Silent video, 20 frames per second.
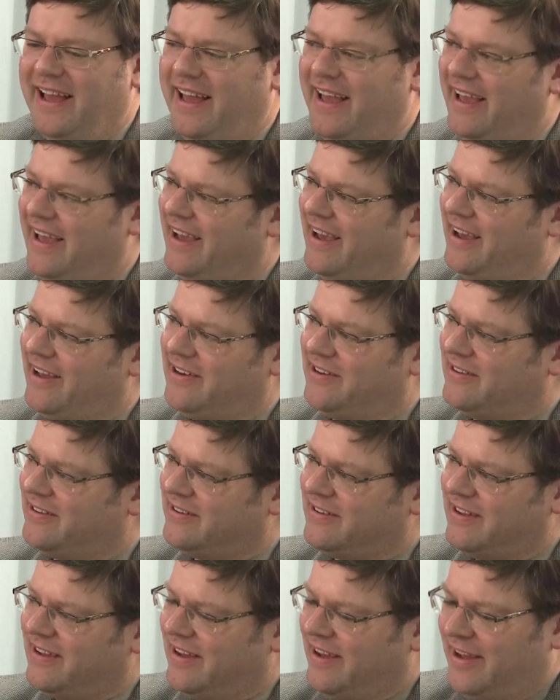And
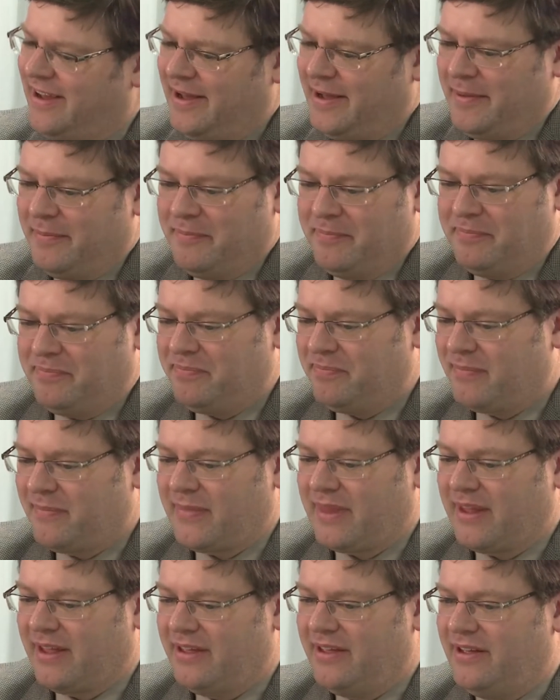
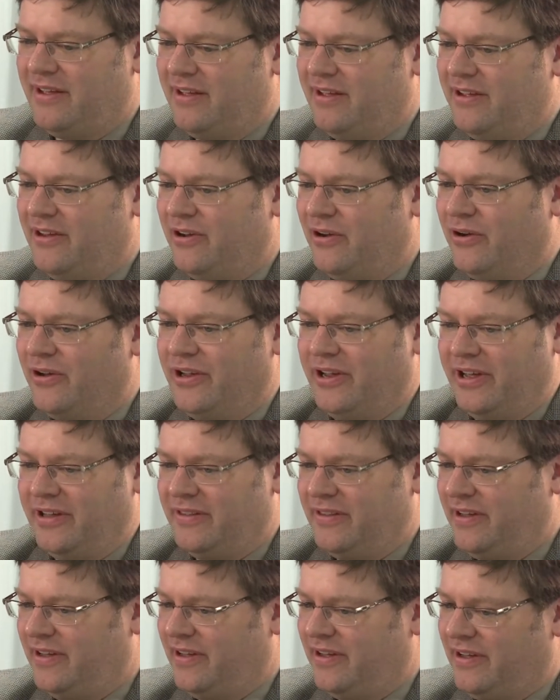you know,
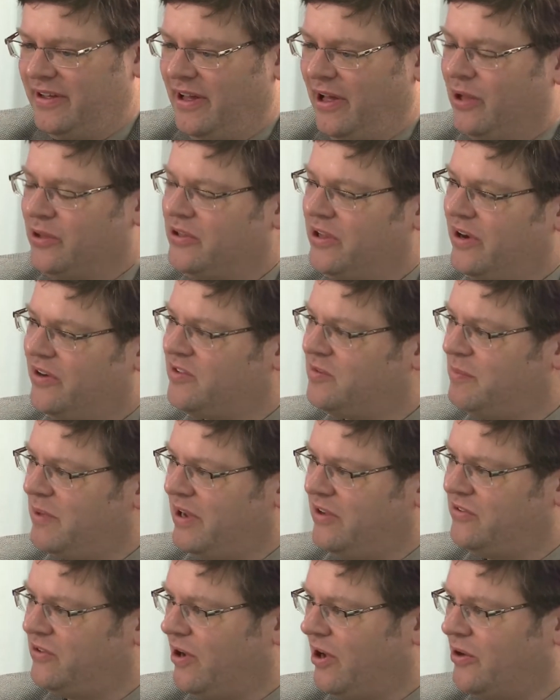in the healthcare
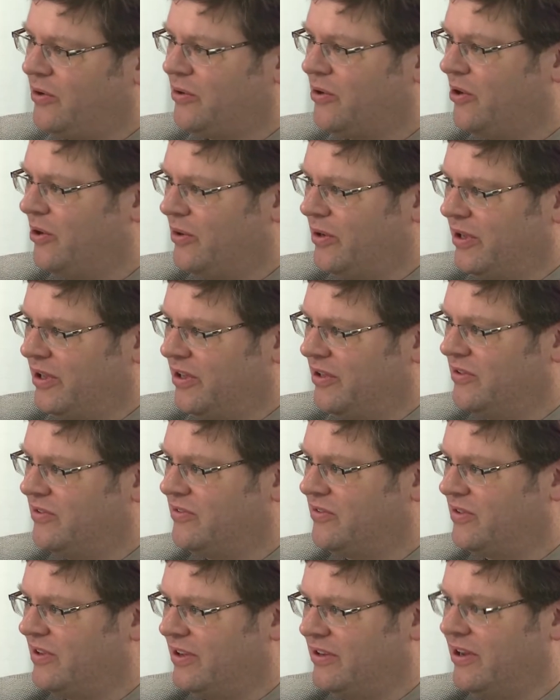space, autocoding
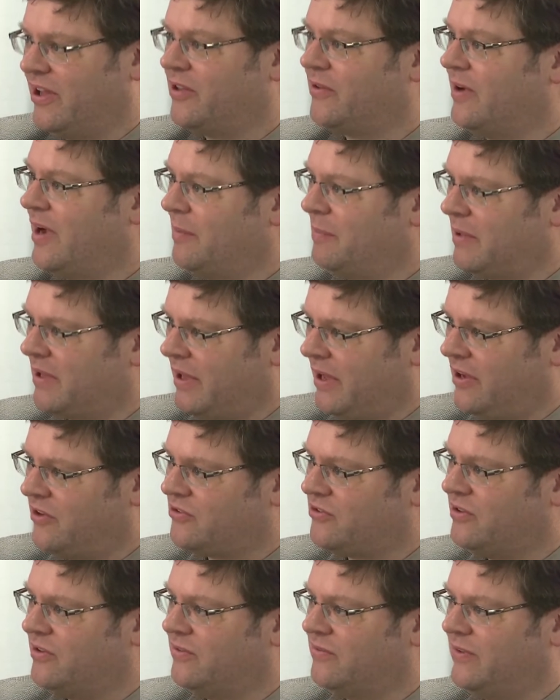is another
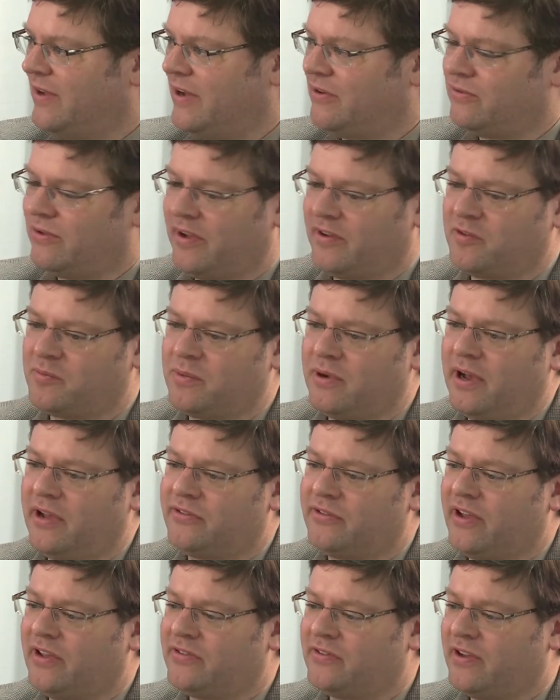application of natural language
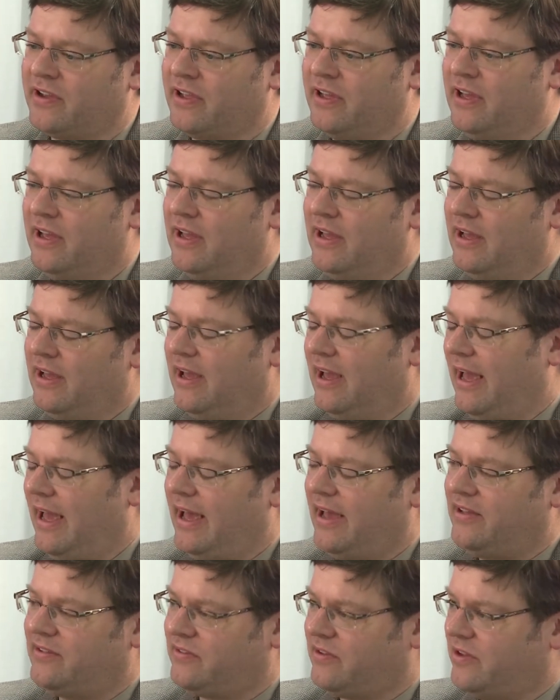processing,
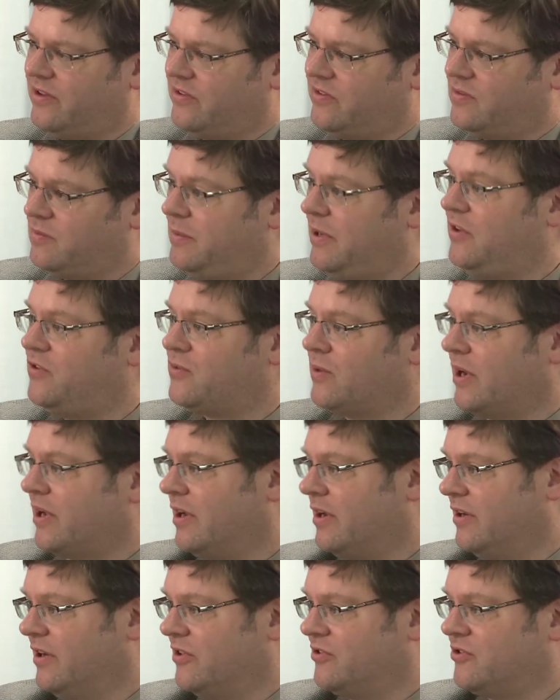as is speech
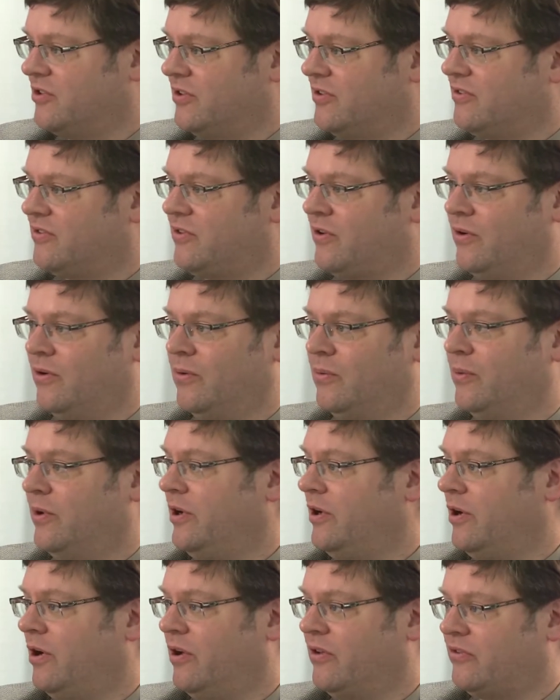recognition. So
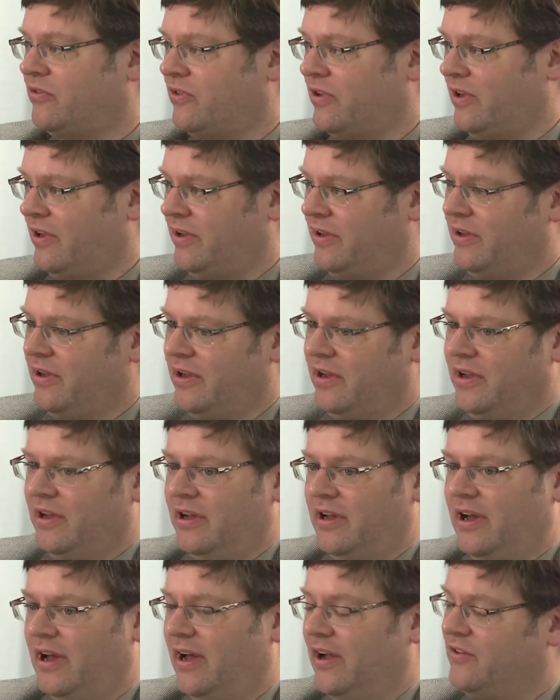we all see
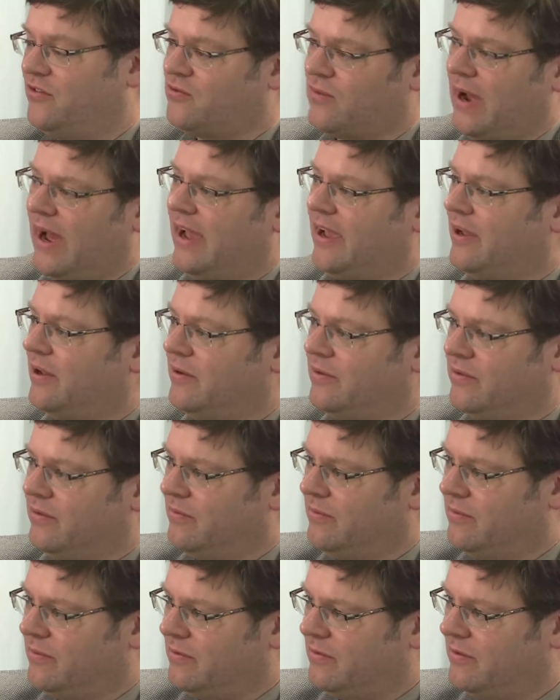Dragon,
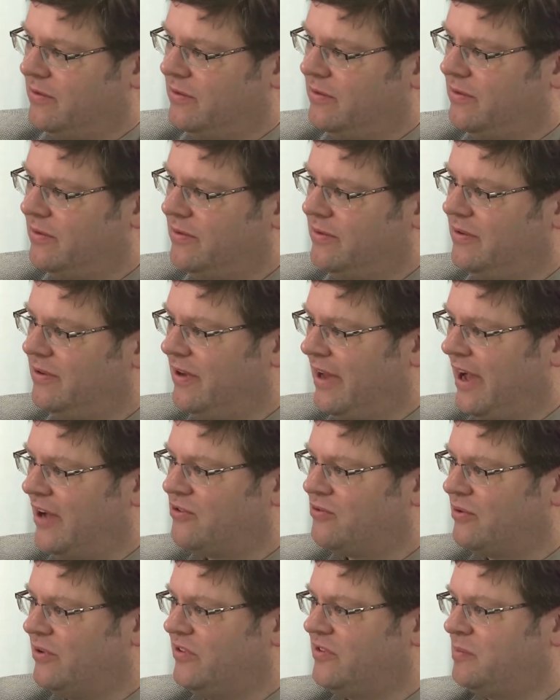
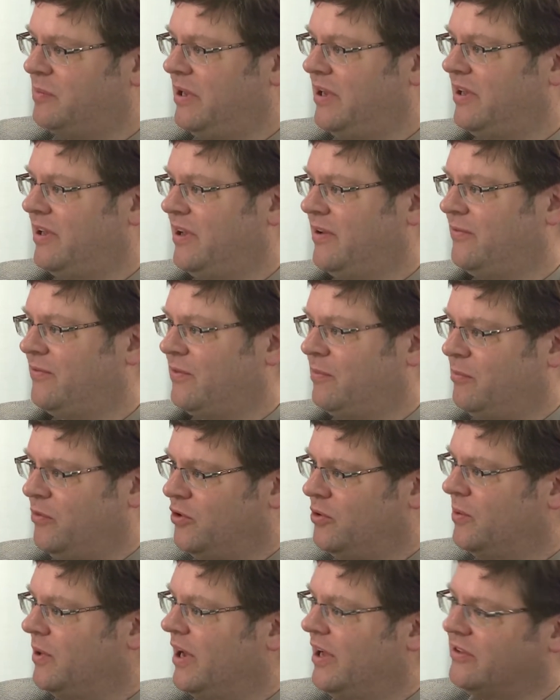naturally speaking, from
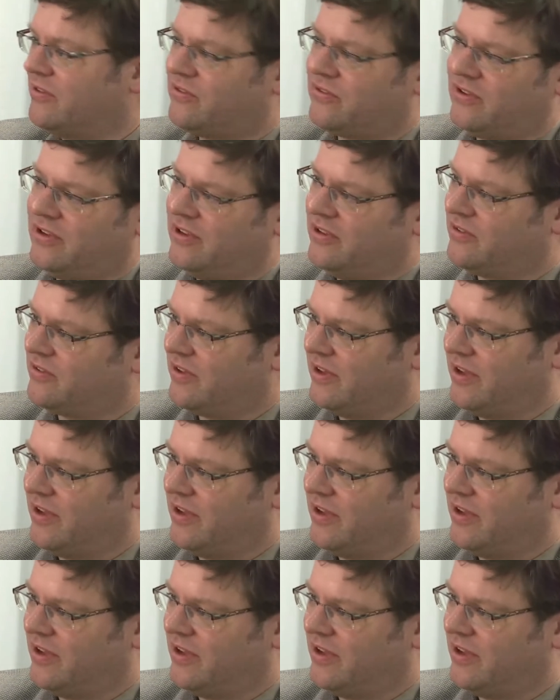Nuance is